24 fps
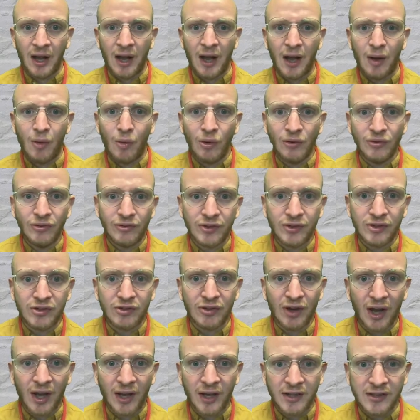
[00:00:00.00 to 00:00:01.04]
I want to
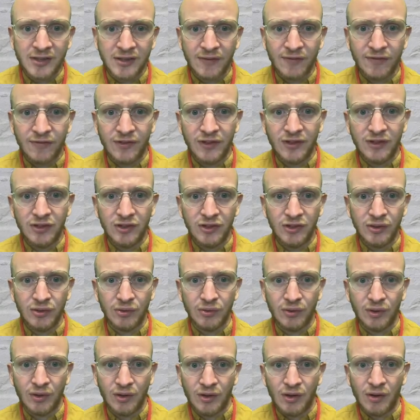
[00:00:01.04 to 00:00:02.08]
try something
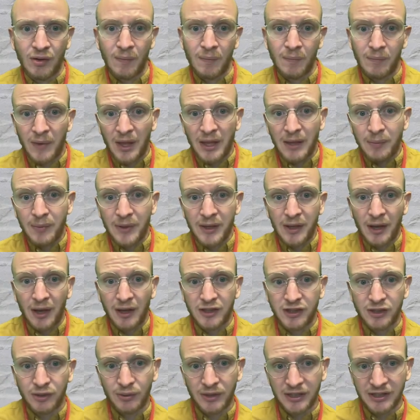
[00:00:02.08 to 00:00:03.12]
new. Maybe a
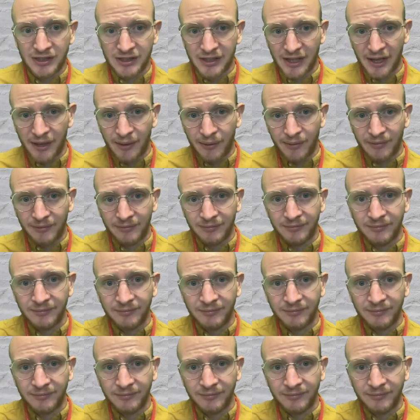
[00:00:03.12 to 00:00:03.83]
twist style?